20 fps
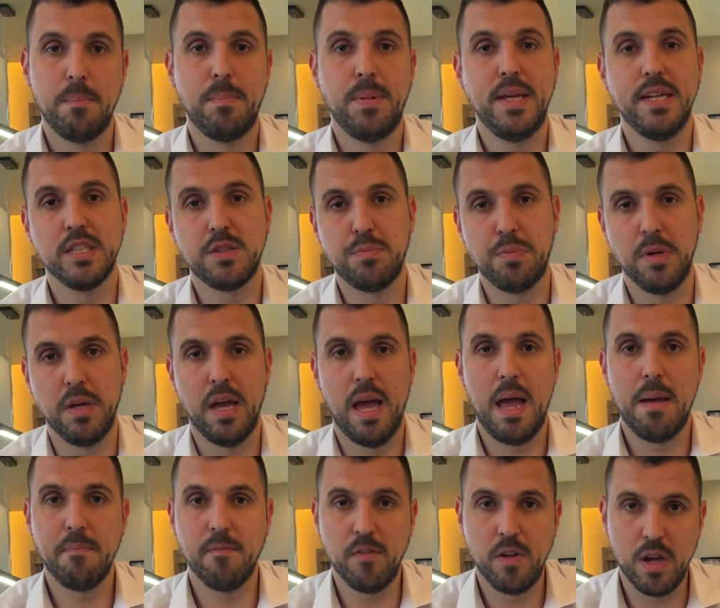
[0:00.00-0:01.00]
PSP,
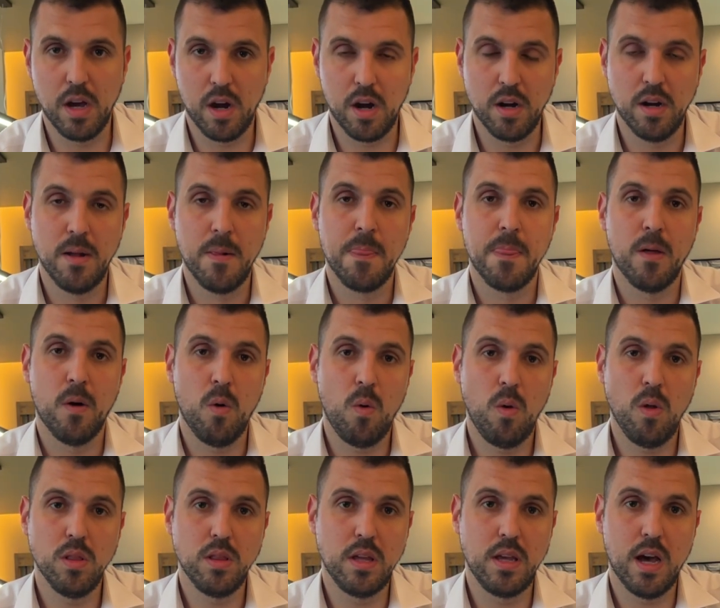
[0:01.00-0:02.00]
MVR,
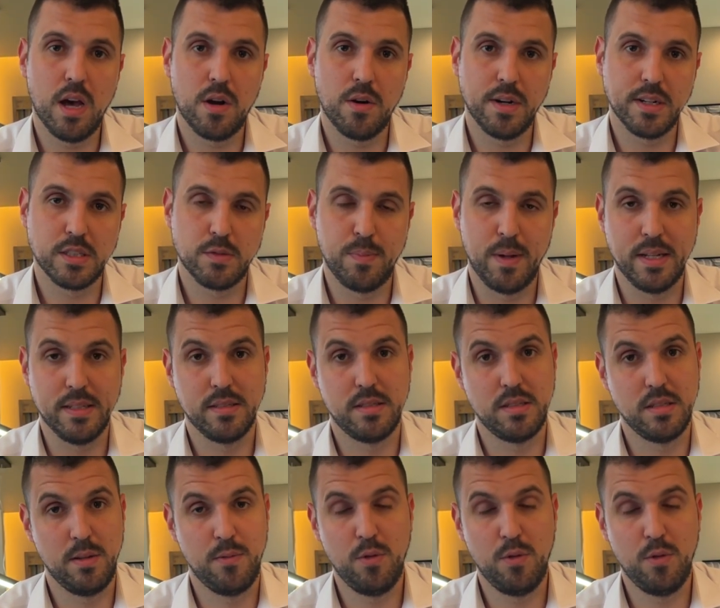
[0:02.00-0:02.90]
all the other expenses.